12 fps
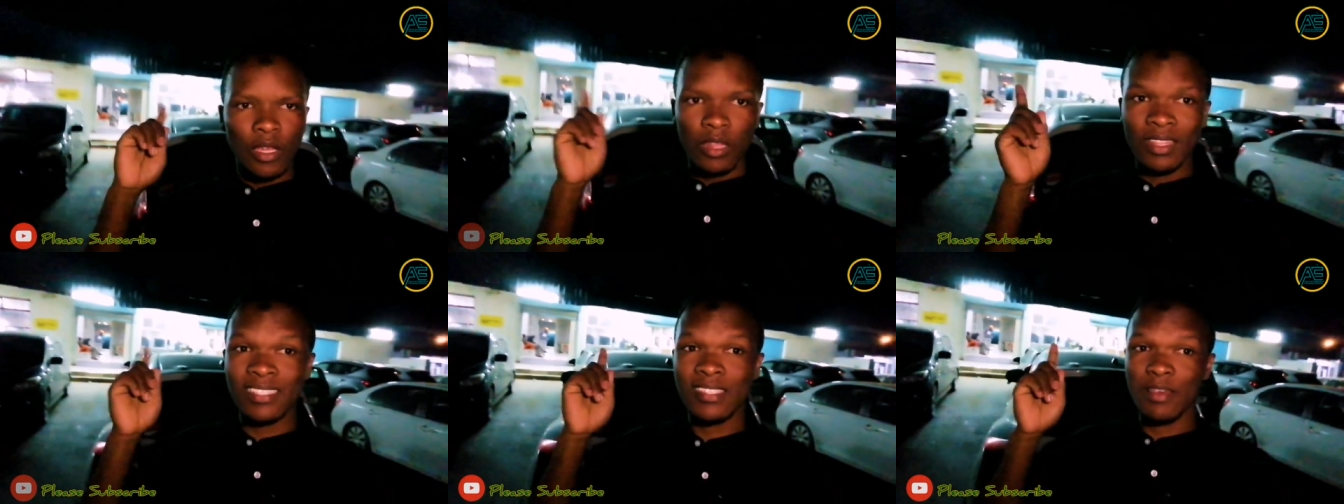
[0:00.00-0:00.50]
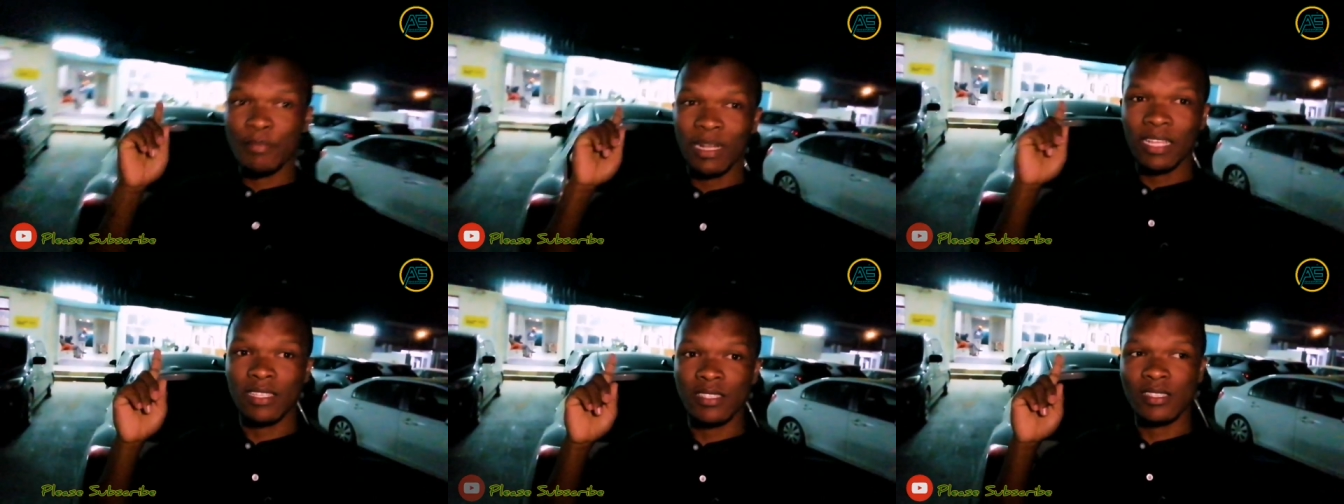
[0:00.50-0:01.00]
This is the
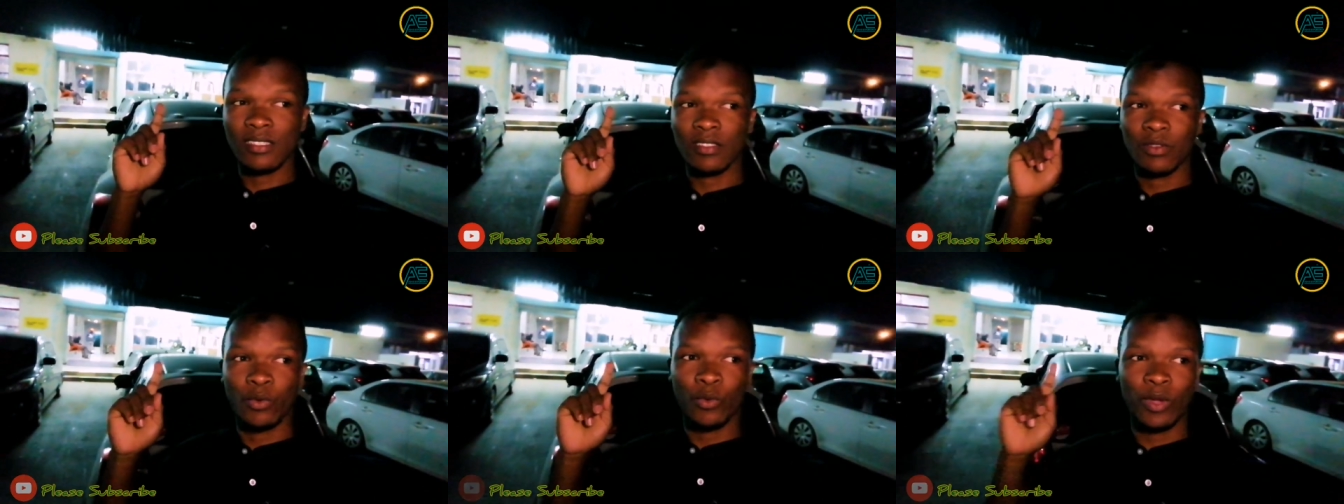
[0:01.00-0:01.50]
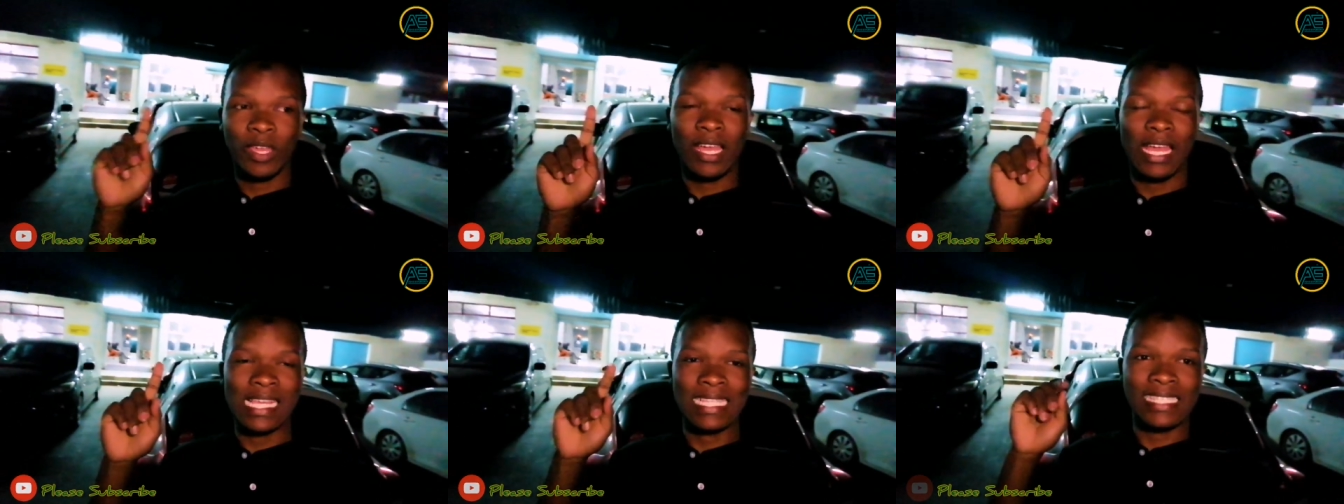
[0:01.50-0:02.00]
place where
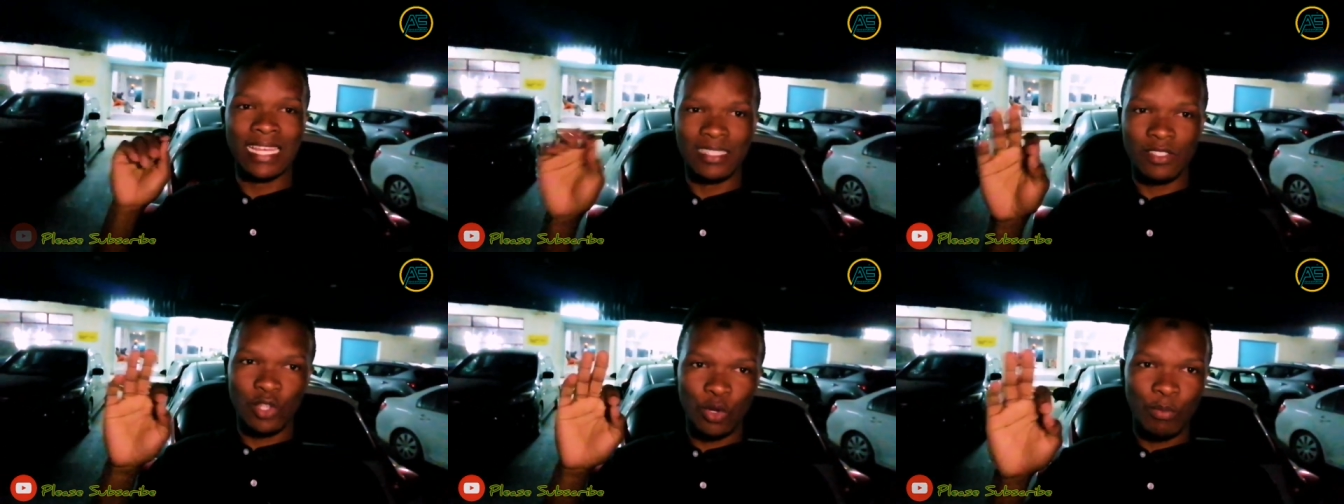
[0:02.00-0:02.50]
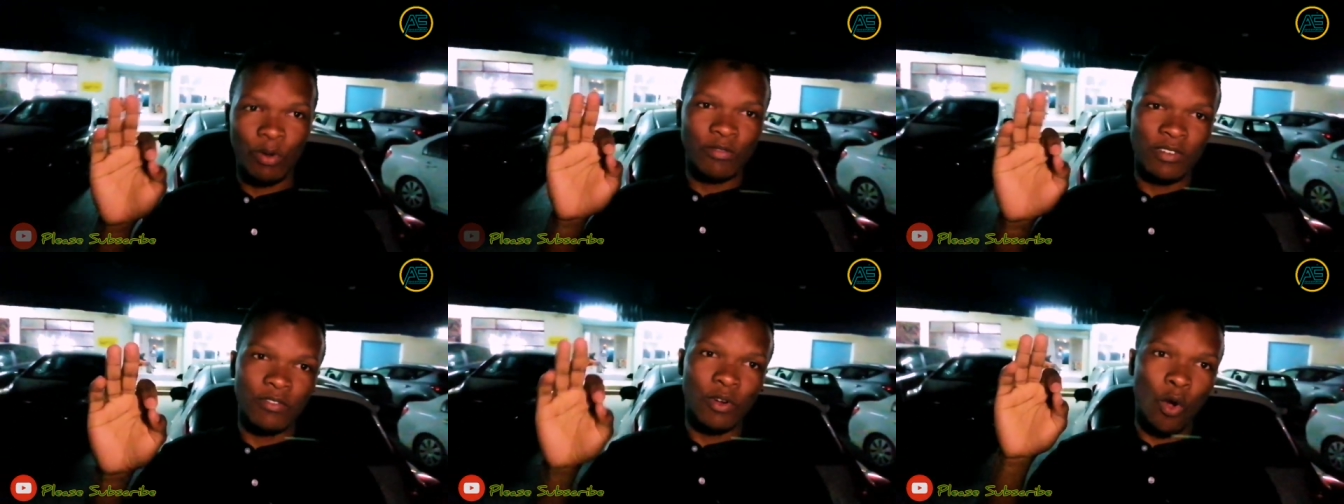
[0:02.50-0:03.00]
it has
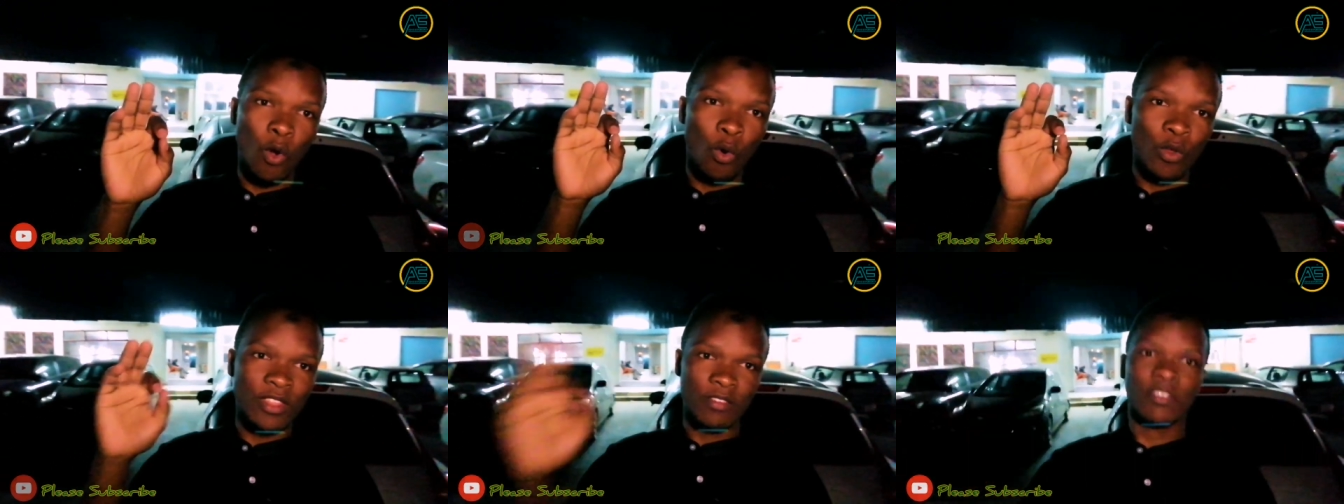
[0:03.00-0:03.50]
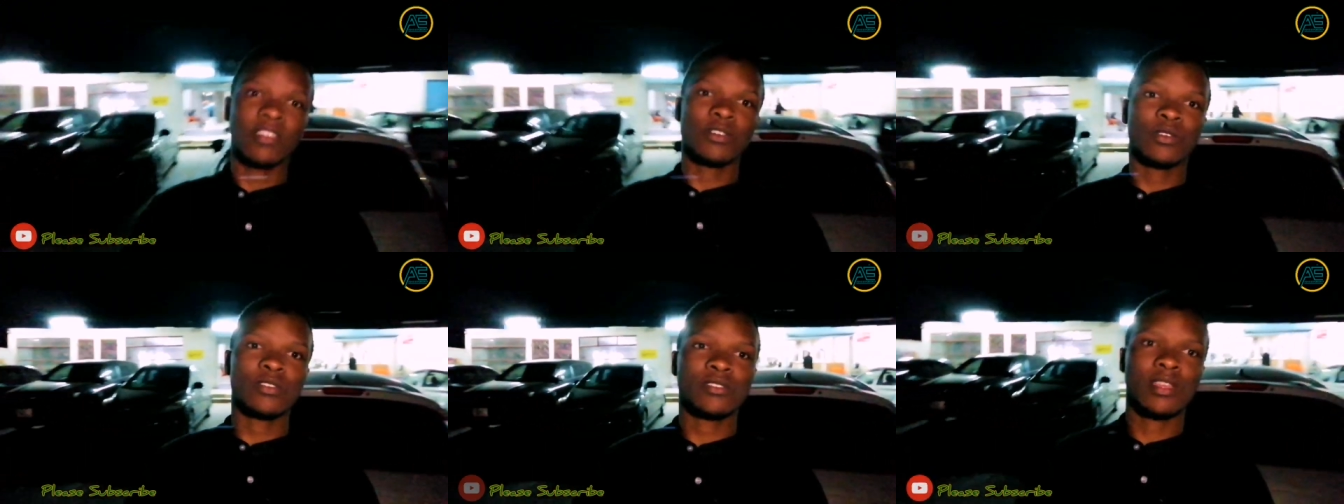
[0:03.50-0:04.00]
stopover for all the
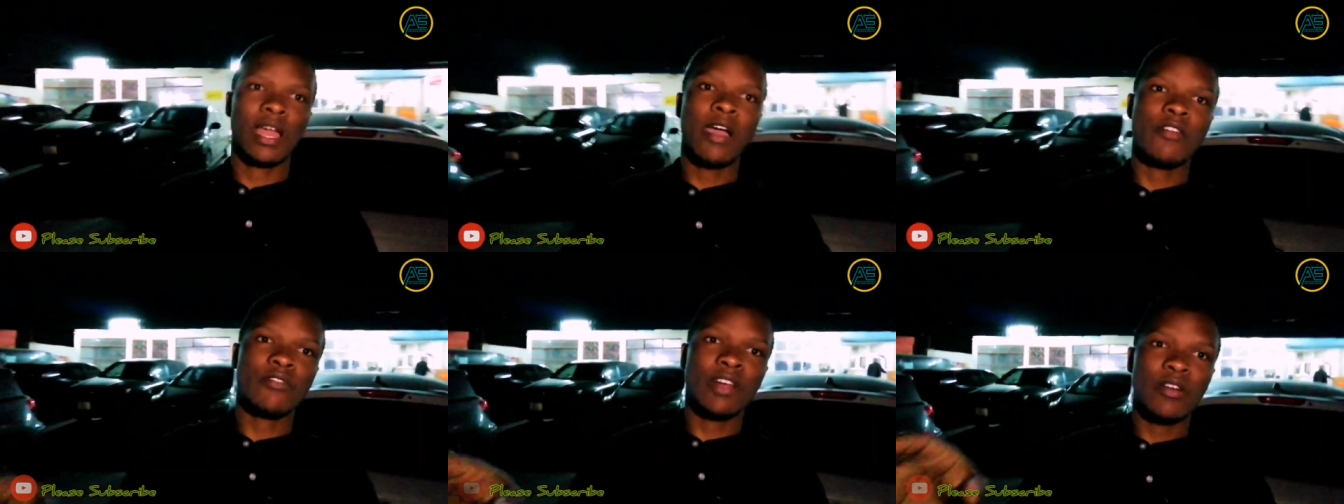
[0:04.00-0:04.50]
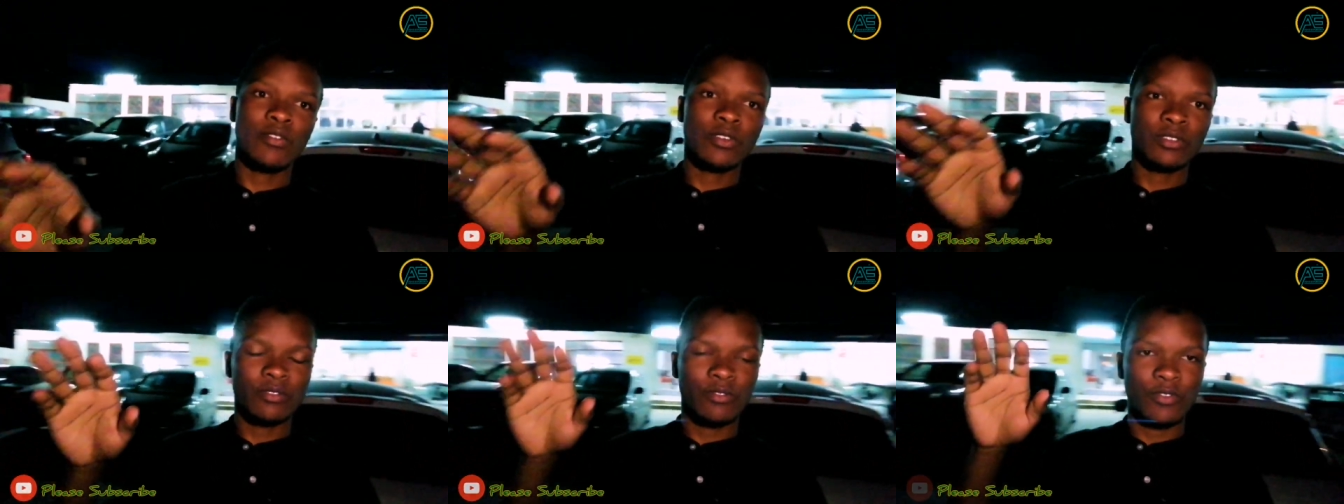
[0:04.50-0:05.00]
vehicles around
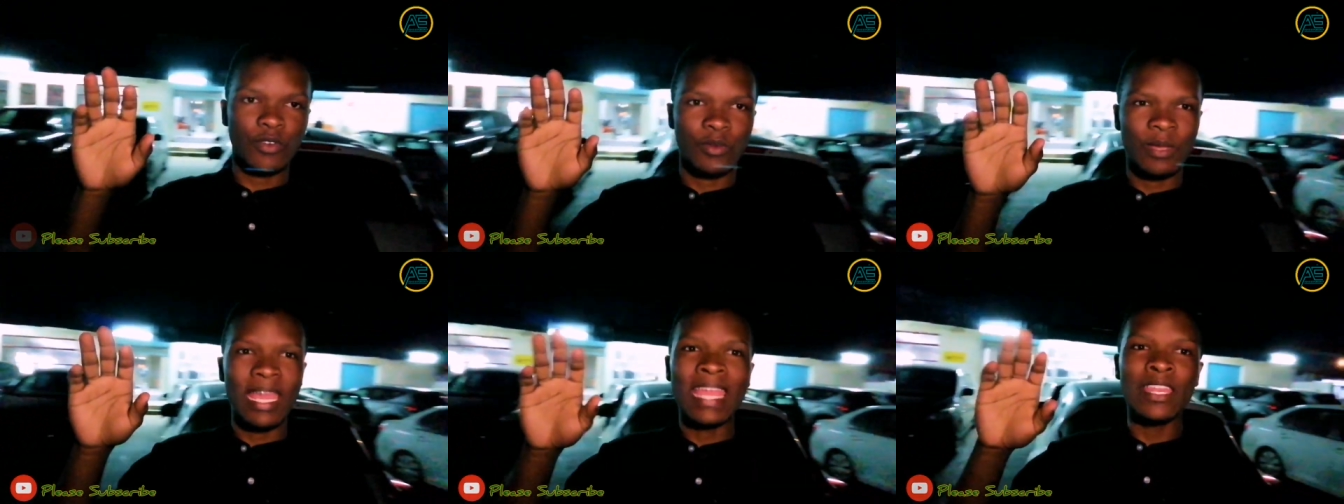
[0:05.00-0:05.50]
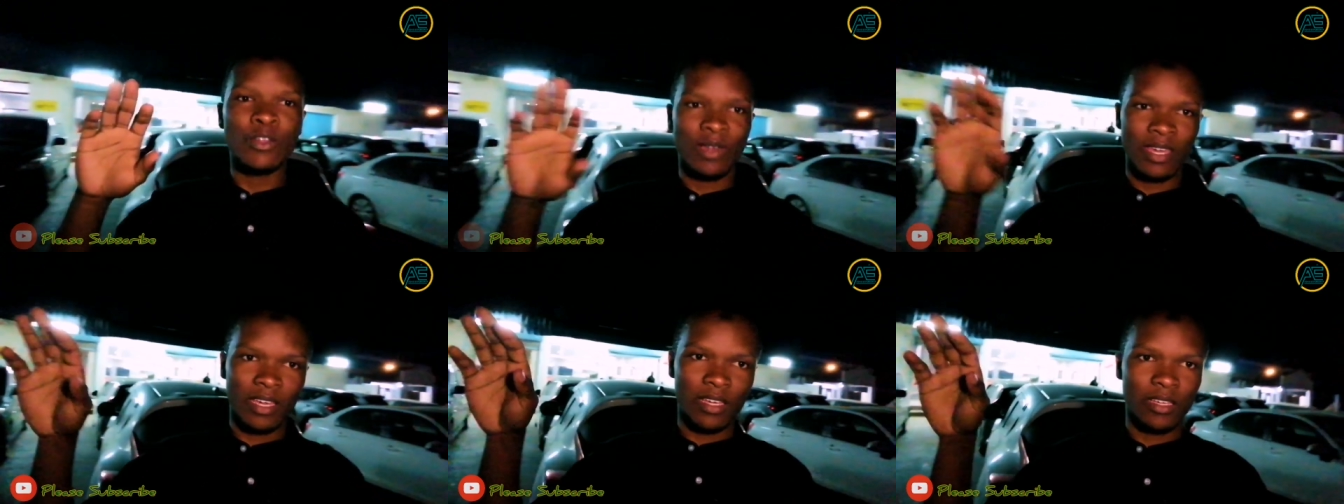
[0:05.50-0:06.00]
from
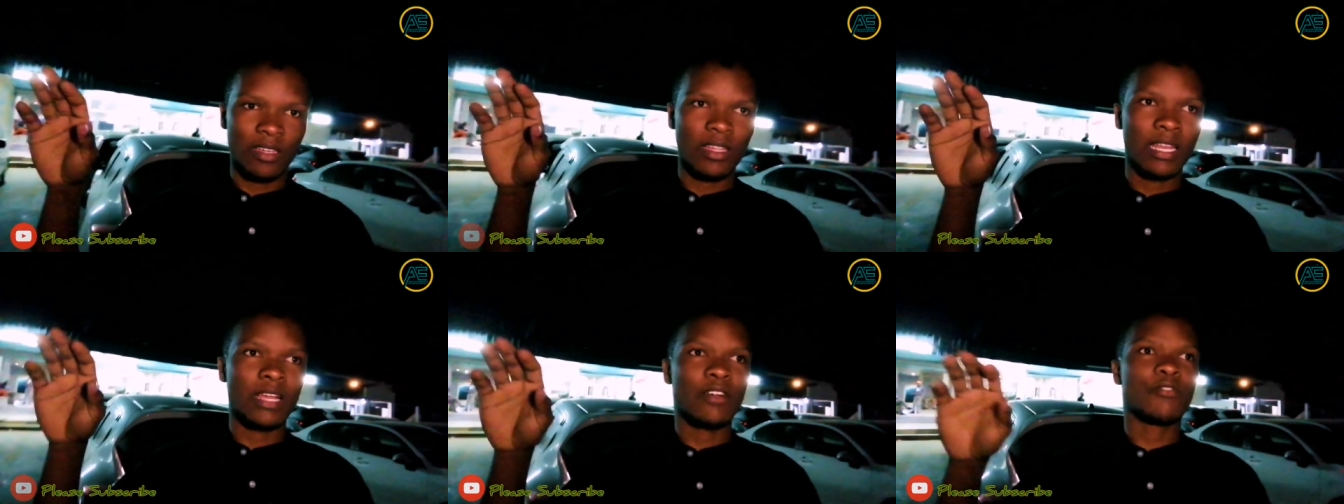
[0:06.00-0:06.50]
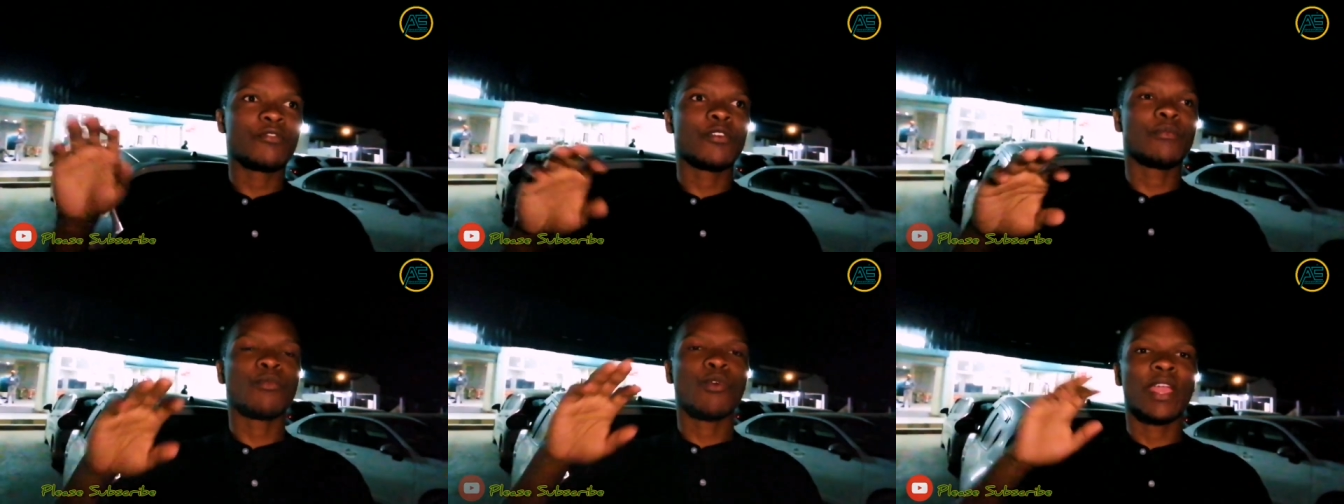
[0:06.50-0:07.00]
anywhere, like
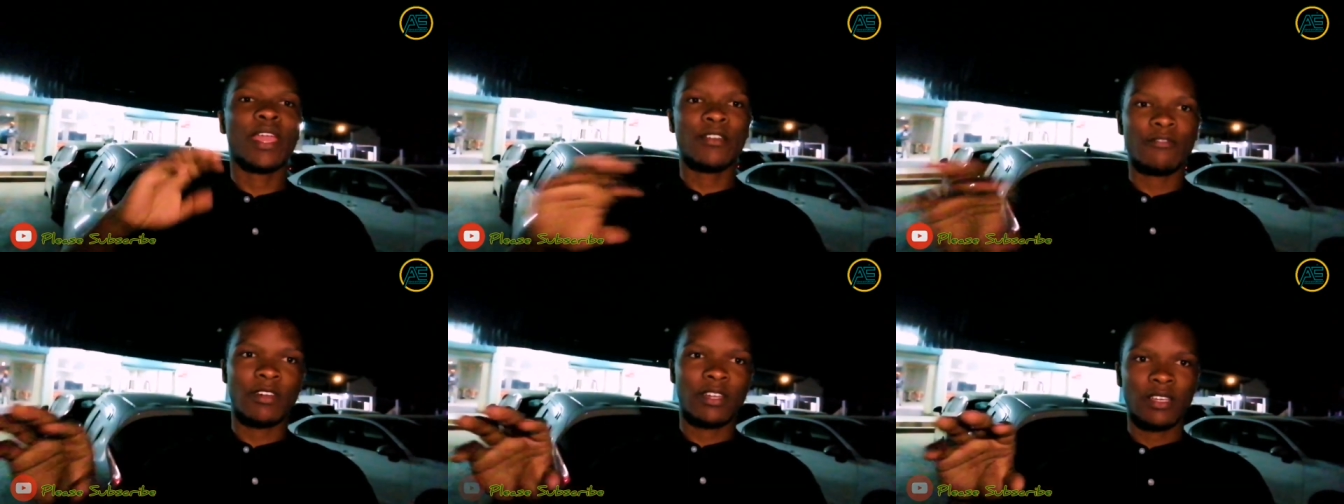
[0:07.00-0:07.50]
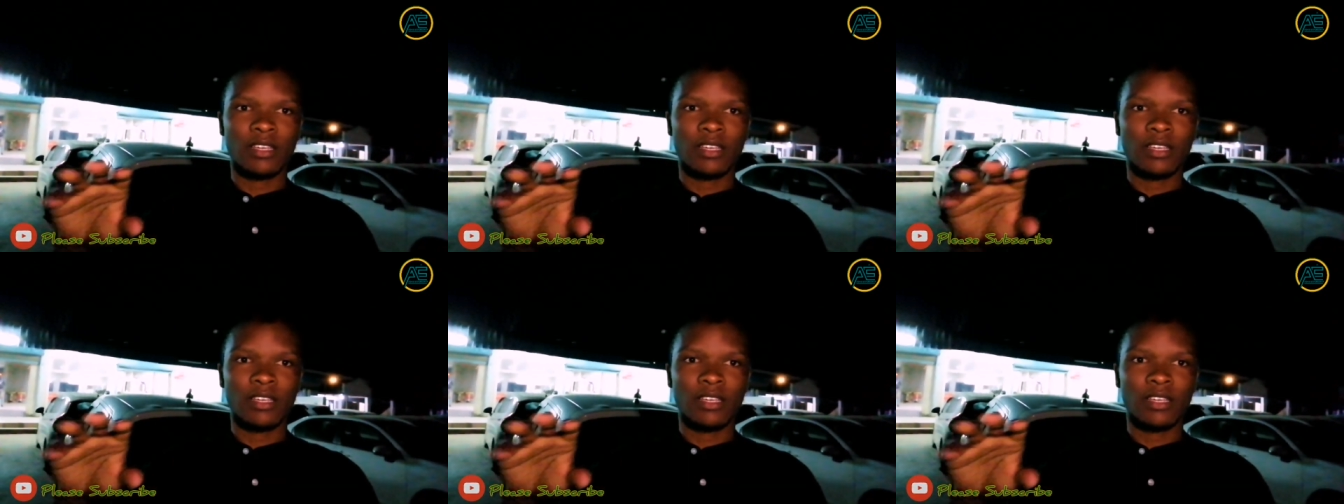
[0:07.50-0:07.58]
from wherever.